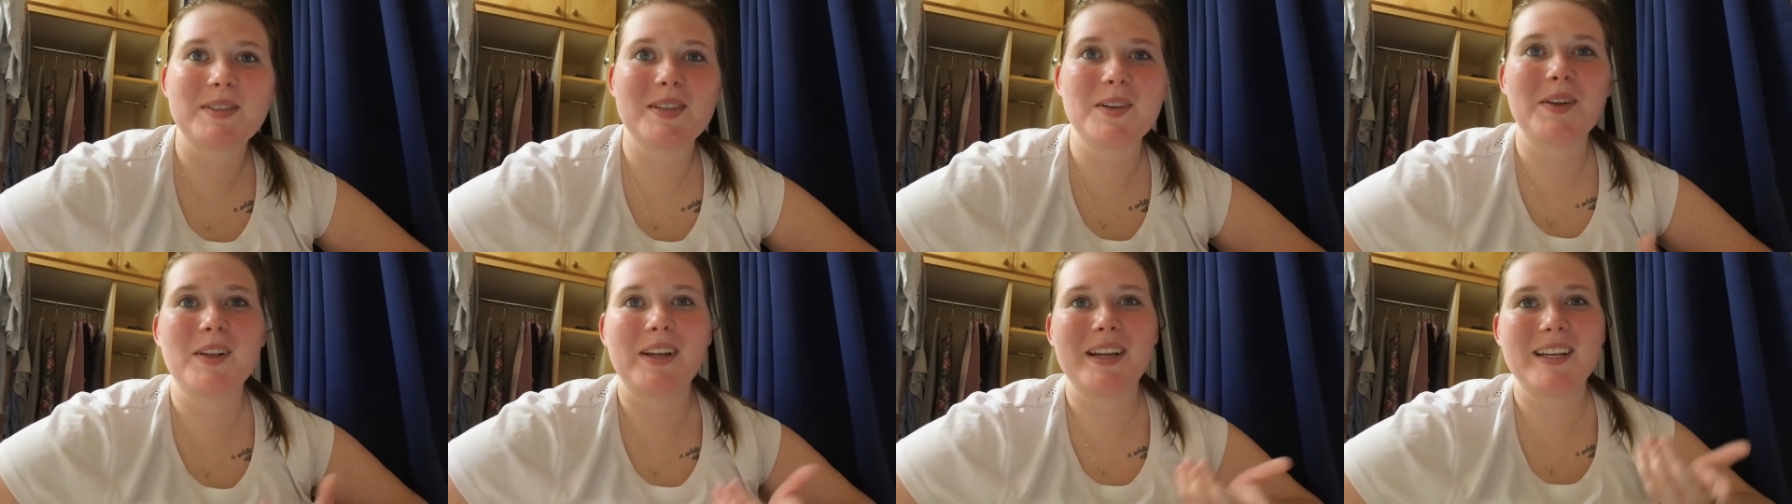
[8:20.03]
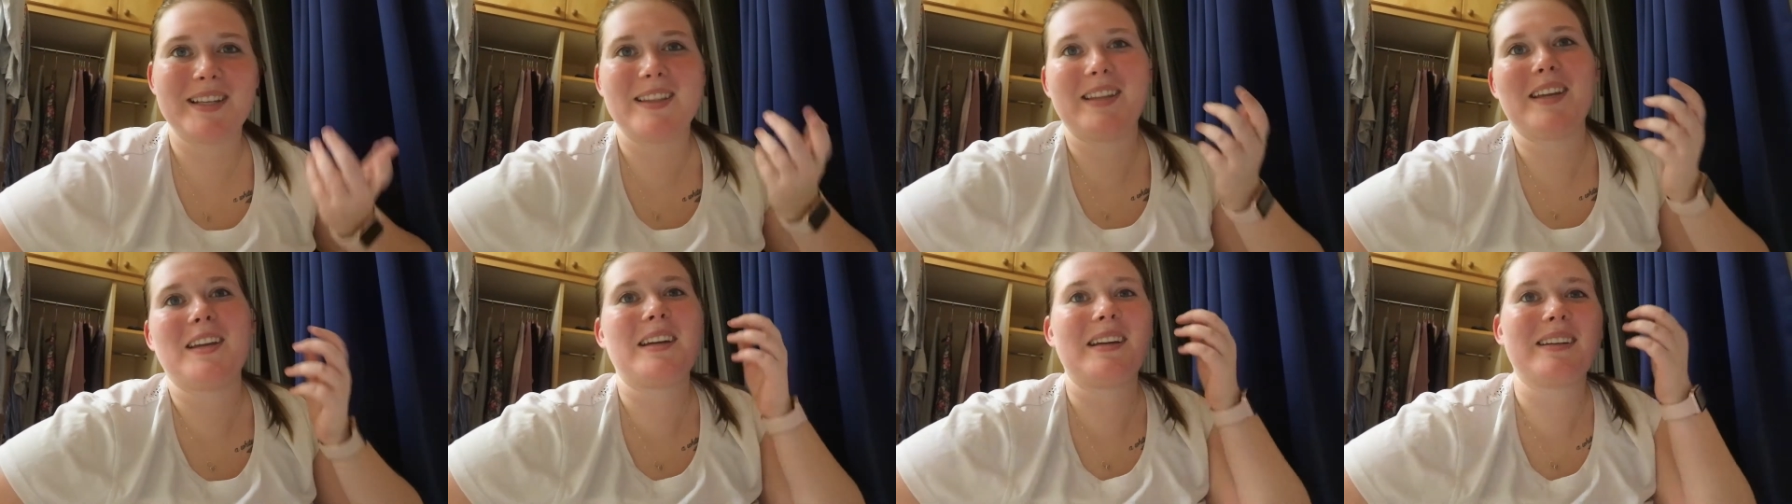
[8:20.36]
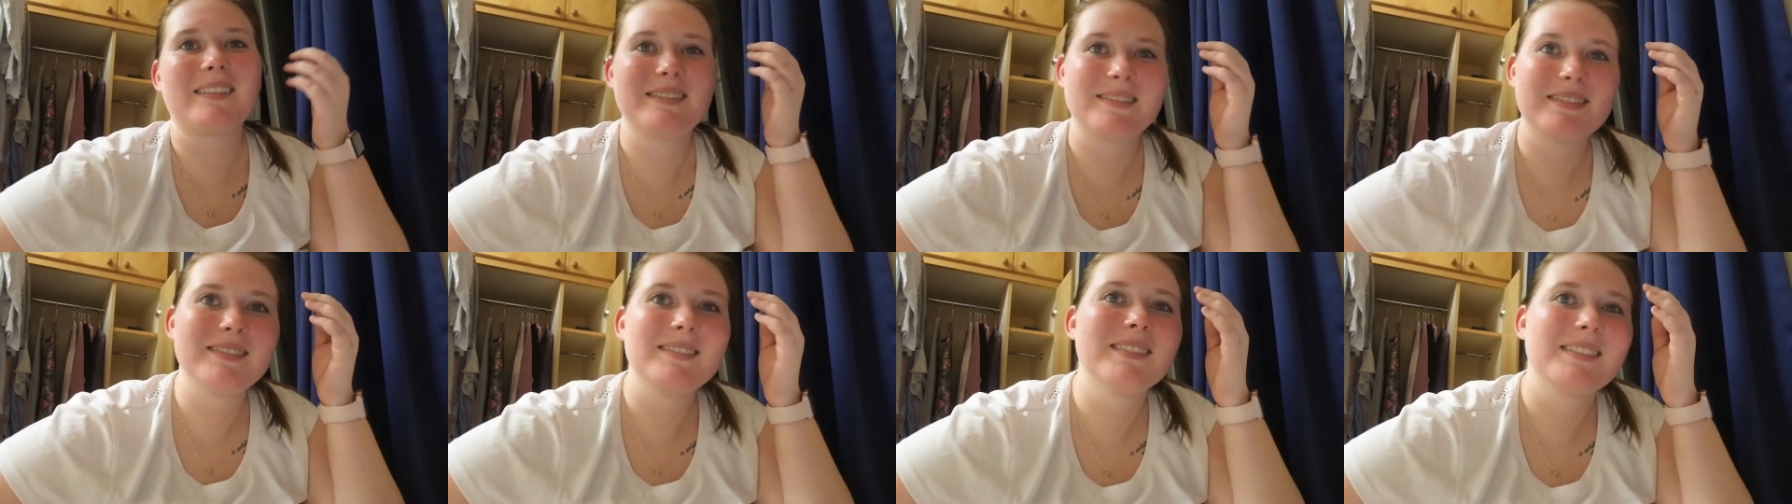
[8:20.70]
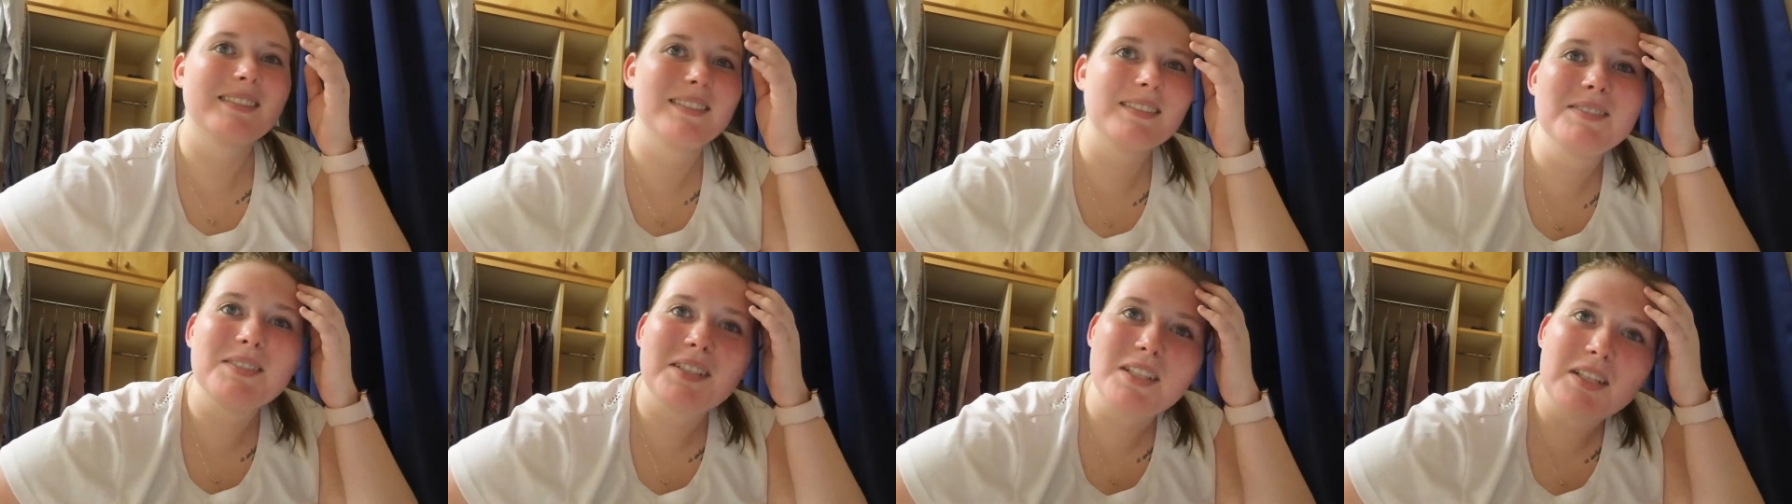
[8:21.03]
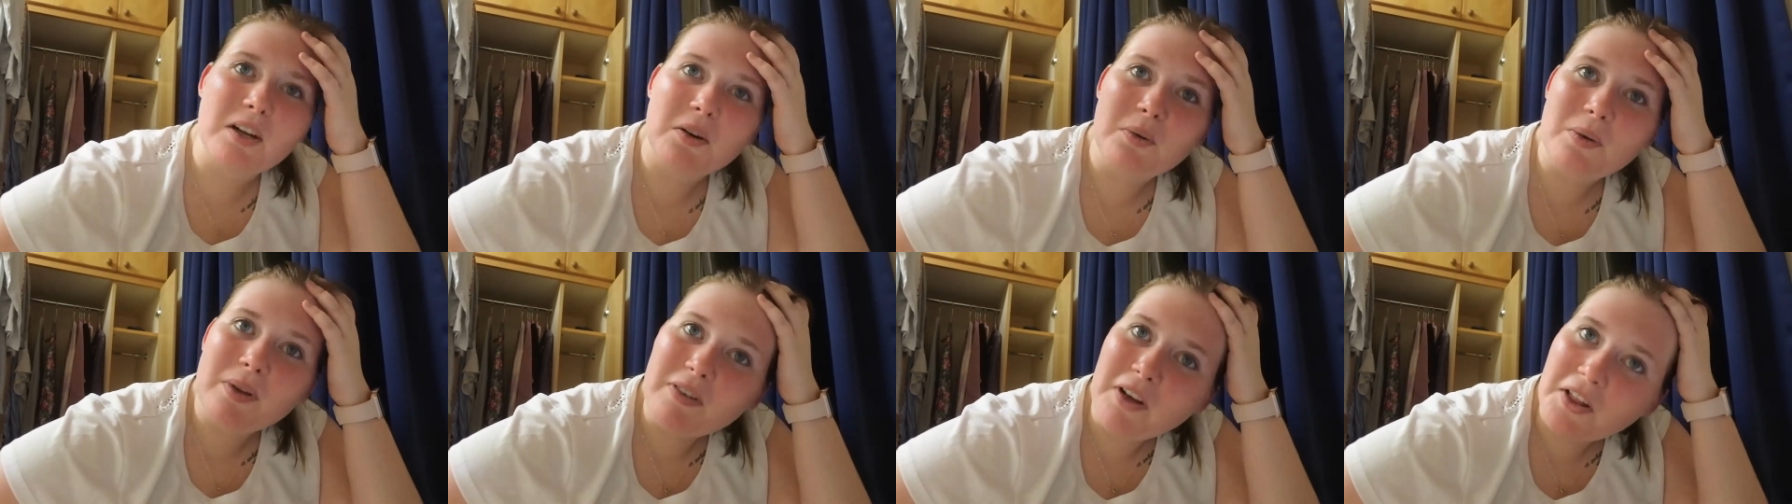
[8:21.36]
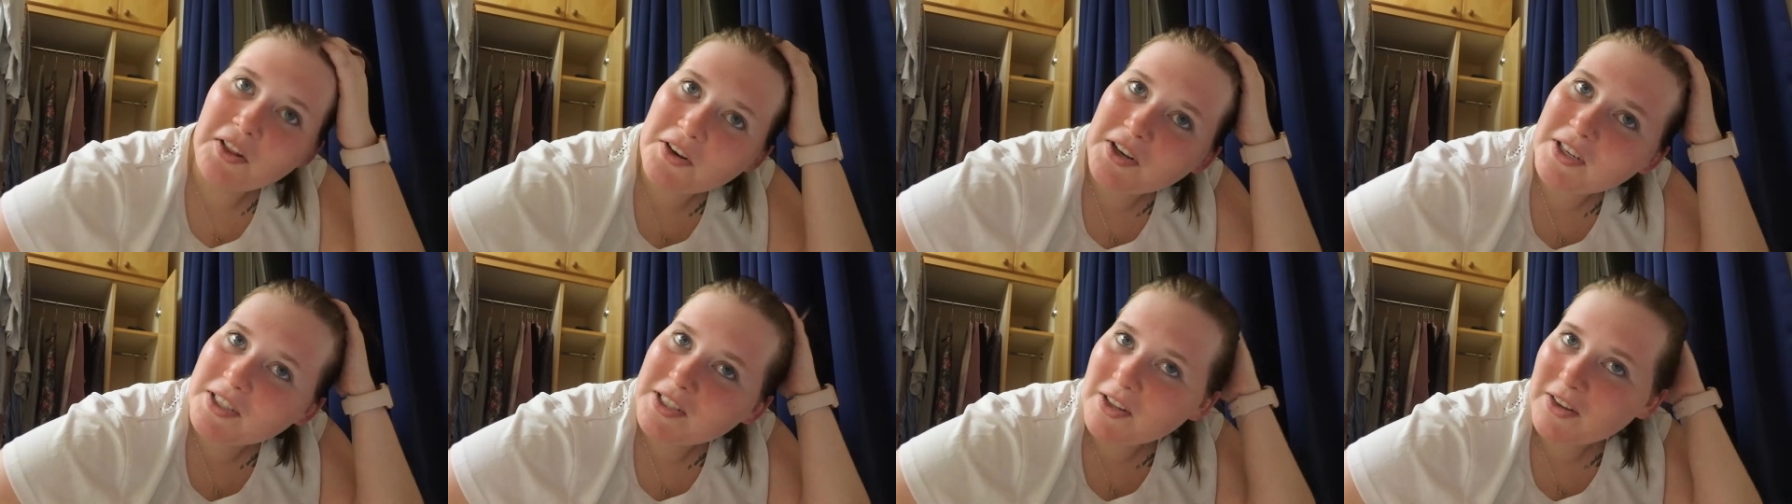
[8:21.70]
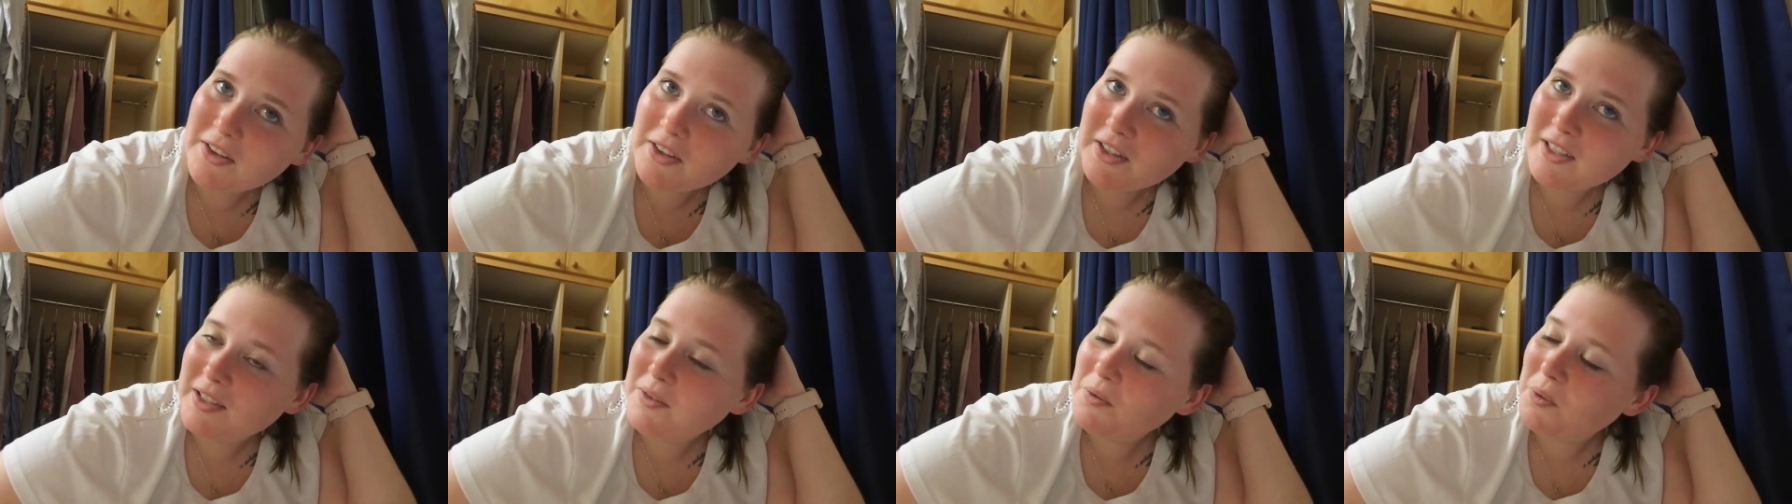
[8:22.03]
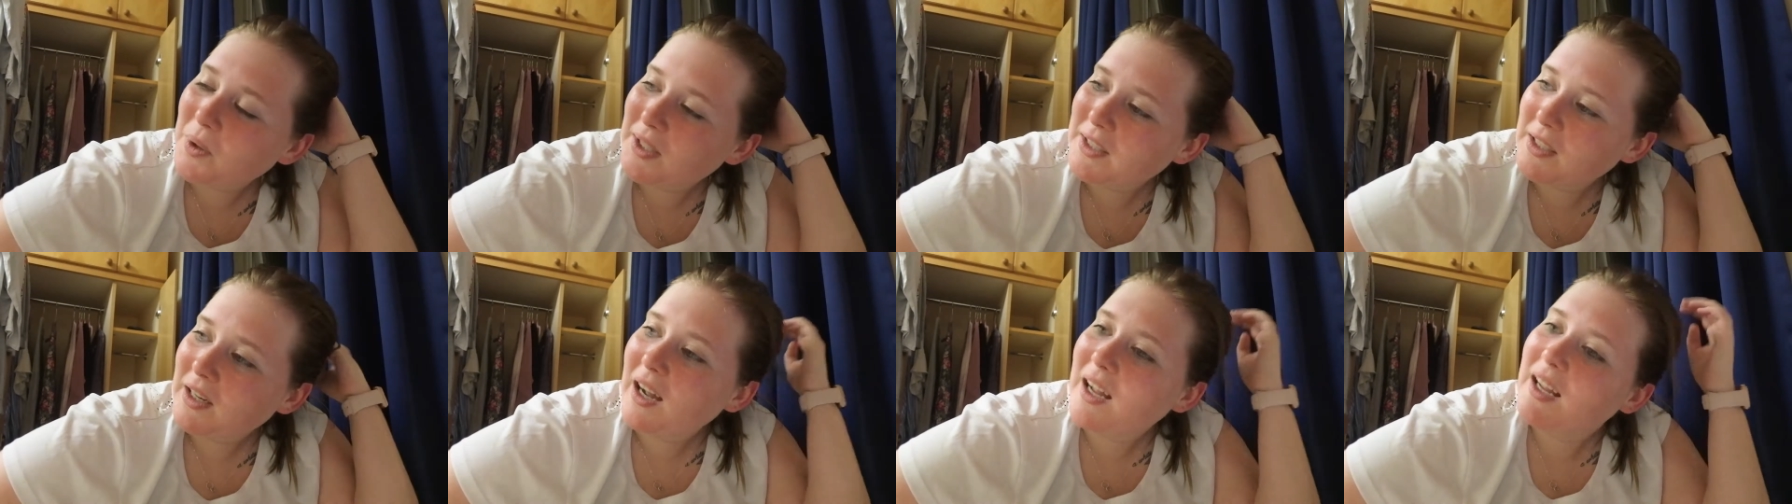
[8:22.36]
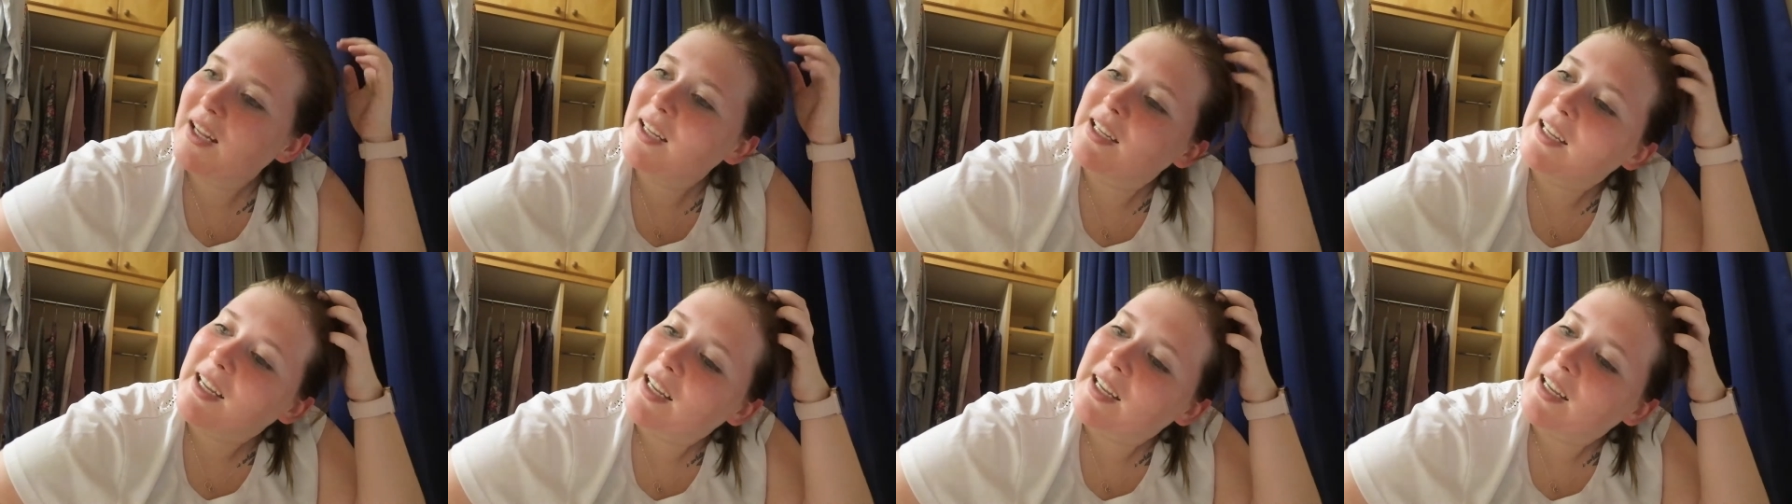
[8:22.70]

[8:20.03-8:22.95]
So like they, you know, we followed each other and whatnot.